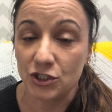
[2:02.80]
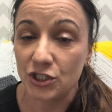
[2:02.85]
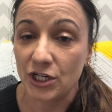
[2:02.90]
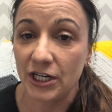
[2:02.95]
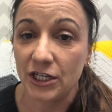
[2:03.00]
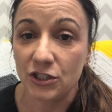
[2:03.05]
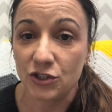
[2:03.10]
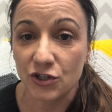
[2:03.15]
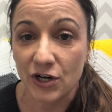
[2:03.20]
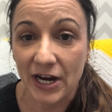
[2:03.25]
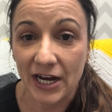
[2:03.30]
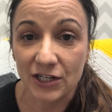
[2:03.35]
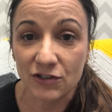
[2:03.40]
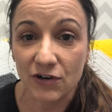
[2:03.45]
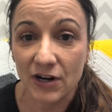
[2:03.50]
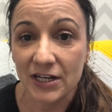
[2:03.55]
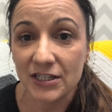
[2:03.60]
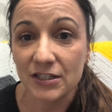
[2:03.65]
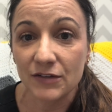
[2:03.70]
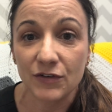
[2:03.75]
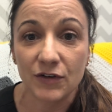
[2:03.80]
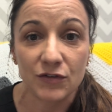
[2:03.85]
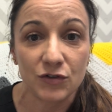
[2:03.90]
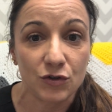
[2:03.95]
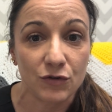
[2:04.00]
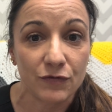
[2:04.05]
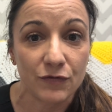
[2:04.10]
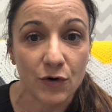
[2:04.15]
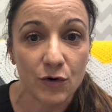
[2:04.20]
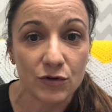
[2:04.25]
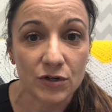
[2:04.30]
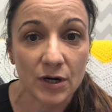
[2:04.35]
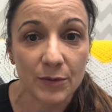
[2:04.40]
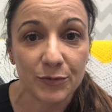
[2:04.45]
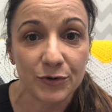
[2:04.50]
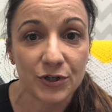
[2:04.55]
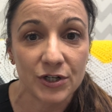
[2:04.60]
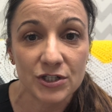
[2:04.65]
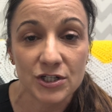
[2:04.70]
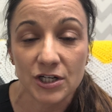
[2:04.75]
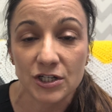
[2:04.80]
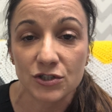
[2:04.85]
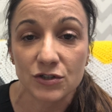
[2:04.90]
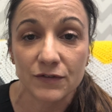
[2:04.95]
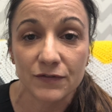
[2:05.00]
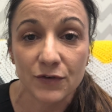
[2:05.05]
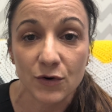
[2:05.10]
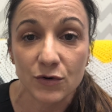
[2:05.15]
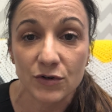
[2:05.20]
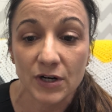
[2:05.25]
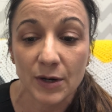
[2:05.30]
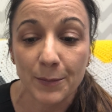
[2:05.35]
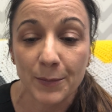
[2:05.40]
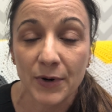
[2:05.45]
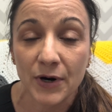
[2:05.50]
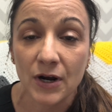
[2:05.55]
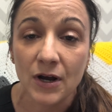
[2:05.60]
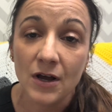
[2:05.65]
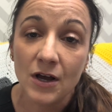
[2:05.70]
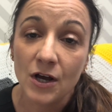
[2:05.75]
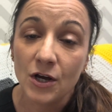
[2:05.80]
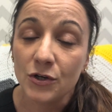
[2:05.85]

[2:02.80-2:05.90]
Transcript: change your address. If you have a new phone number, you can change your phone number.